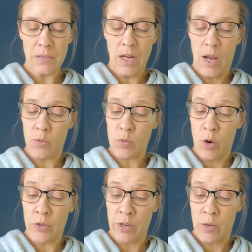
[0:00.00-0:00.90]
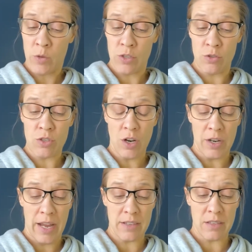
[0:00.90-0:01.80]
"I was wondering when you'd start
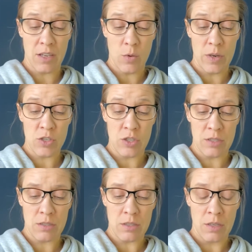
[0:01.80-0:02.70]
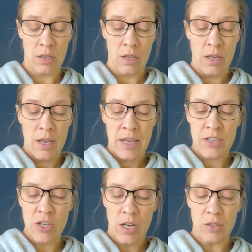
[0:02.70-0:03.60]
asking questions." He
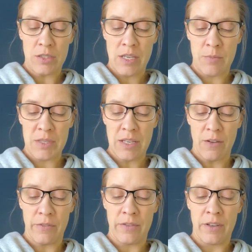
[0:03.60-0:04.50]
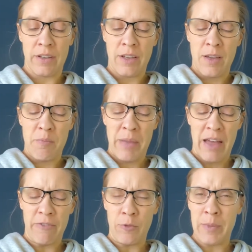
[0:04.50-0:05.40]
chuckled to himself.
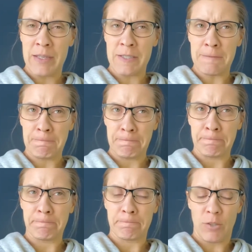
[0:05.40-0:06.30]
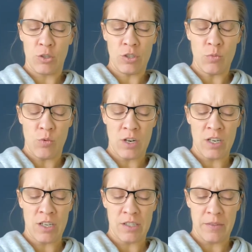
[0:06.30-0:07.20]
"Bafflement. Good
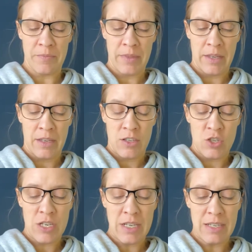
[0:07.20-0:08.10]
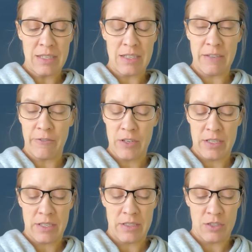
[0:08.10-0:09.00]
word. She is different,
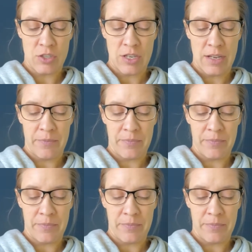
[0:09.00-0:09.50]
isn't she?"